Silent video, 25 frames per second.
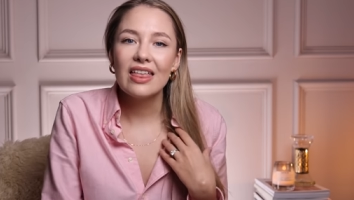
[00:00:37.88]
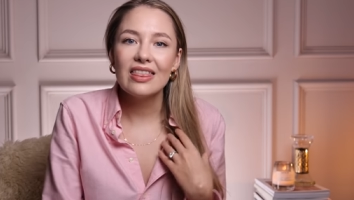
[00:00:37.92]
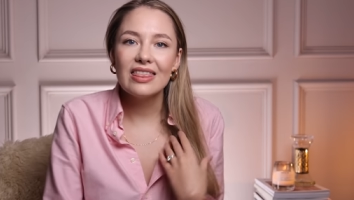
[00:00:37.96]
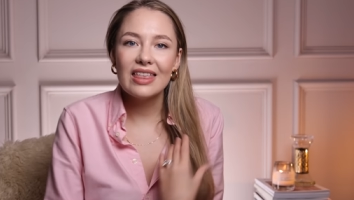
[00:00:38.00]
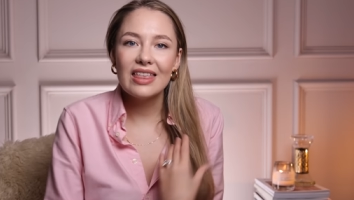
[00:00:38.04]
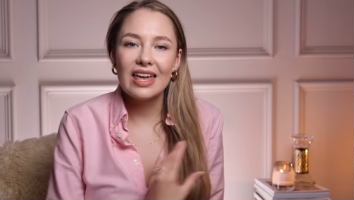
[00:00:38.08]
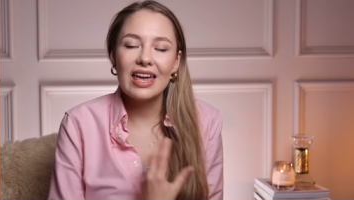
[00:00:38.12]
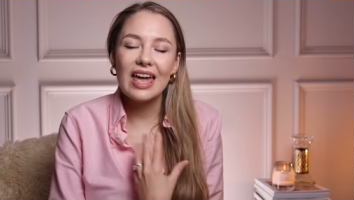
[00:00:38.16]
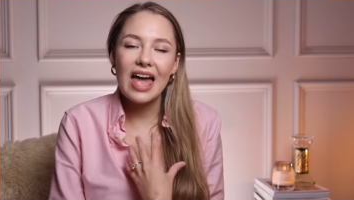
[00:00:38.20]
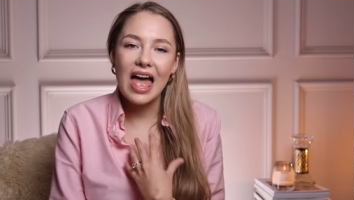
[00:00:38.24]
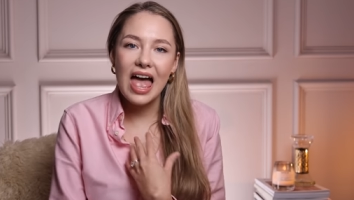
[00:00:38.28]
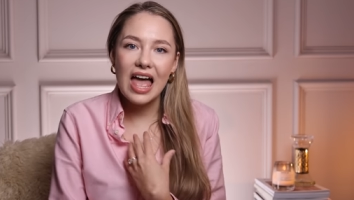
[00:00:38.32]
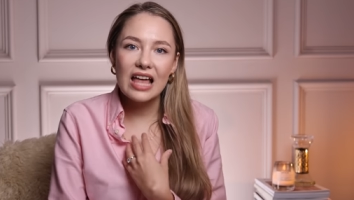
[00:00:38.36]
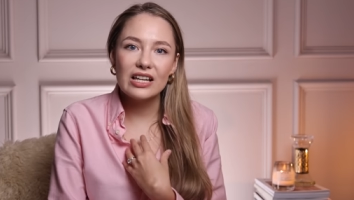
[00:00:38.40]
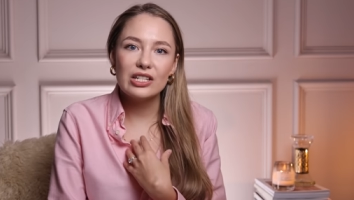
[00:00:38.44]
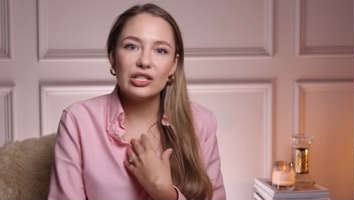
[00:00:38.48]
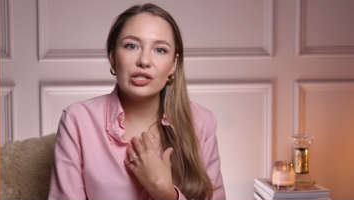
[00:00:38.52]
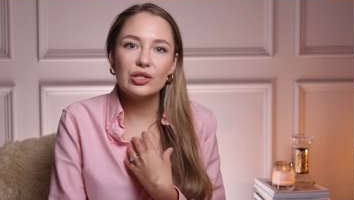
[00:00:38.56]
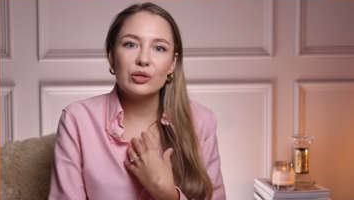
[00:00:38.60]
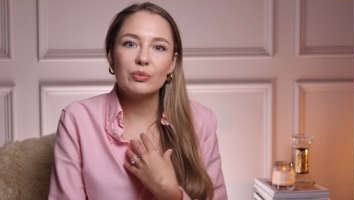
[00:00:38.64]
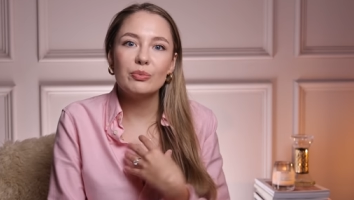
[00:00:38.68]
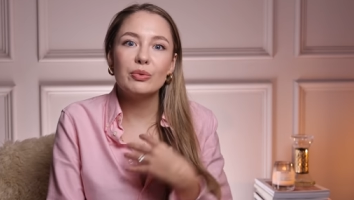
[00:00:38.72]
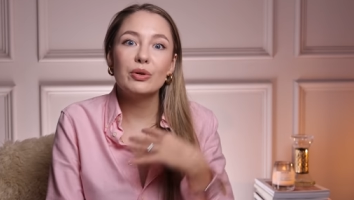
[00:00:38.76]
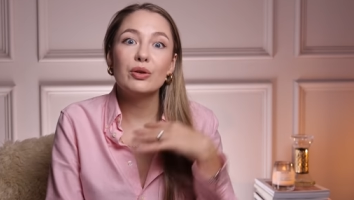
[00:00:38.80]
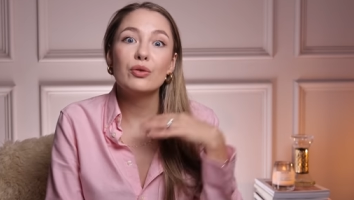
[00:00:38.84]
they had
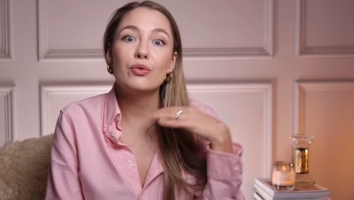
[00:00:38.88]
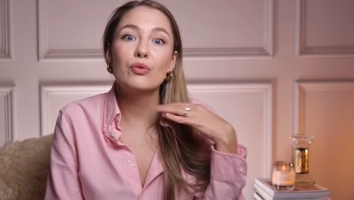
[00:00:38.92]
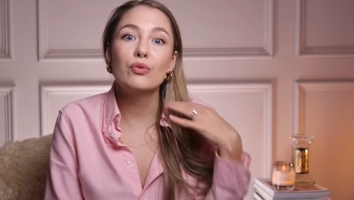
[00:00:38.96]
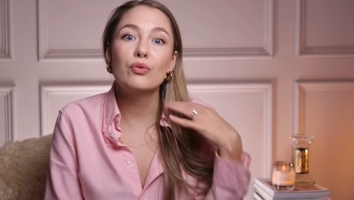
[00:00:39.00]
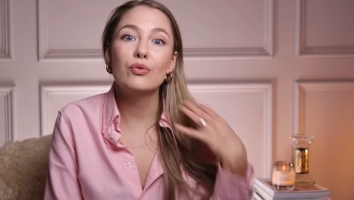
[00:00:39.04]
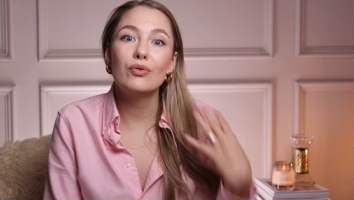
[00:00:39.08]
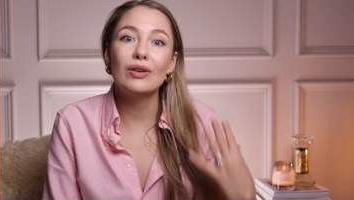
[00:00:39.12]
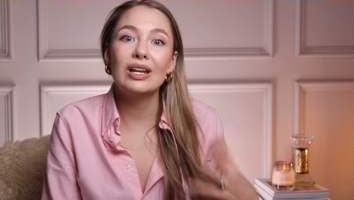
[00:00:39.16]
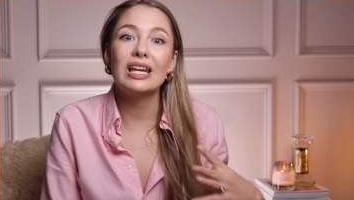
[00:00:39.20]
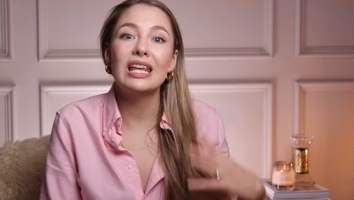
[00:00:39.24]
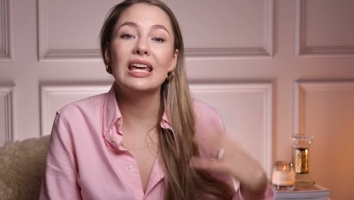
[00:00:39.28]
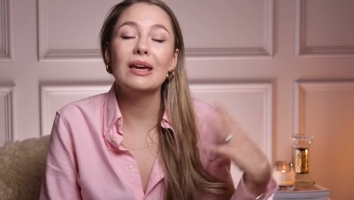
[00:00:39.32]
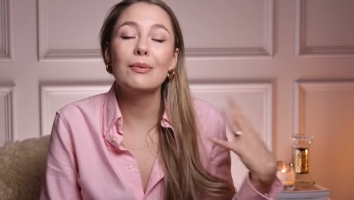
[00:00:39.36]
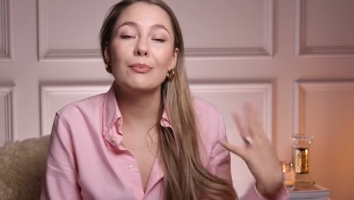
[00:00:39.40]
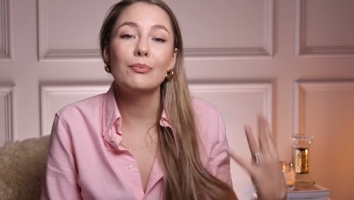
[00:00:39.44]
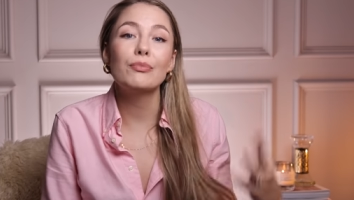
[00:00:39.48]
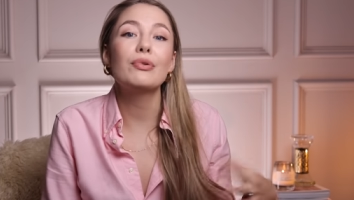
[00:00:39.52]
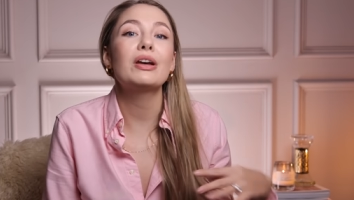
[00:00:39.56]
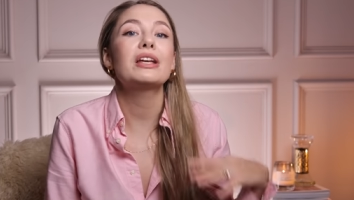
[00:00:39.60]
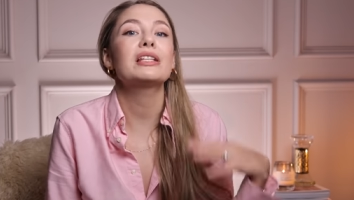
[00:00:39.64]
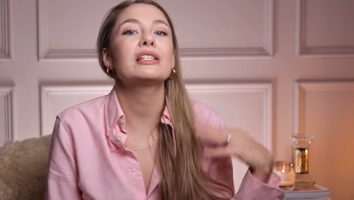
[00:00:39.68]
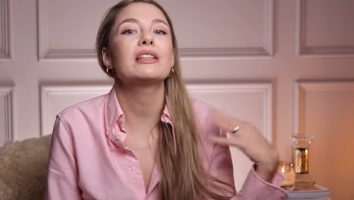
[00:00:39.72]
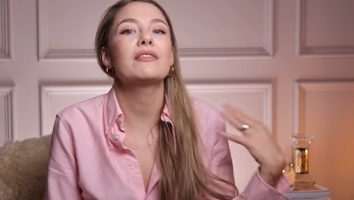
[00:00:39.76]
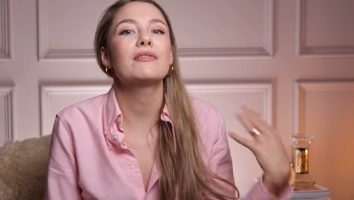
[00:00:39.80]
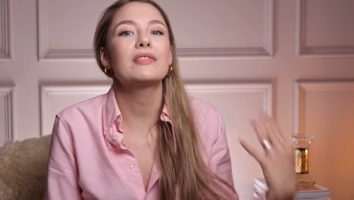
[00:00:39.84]
to be really
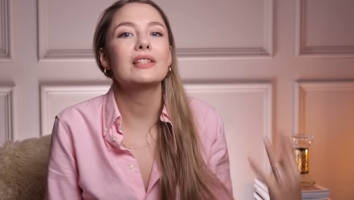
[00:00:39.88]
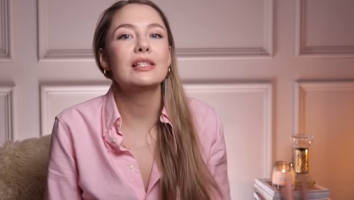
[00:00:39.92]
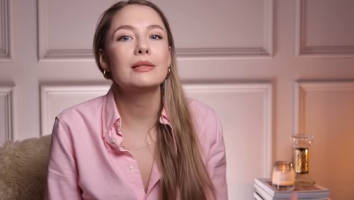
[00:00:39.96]
impressive